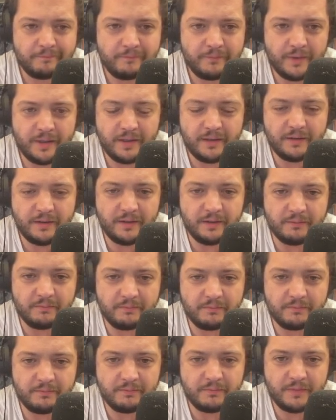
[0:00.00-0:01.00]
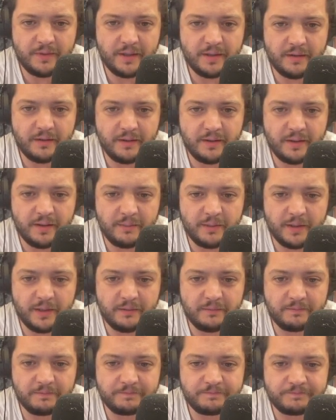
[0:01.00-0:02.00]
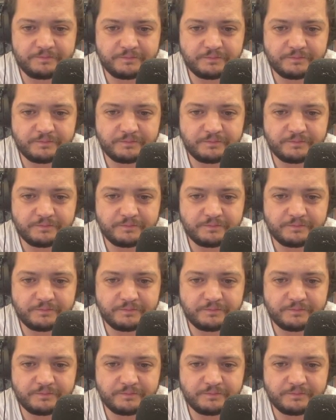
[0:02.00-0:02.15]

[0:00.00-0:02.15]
I don't know. I mean,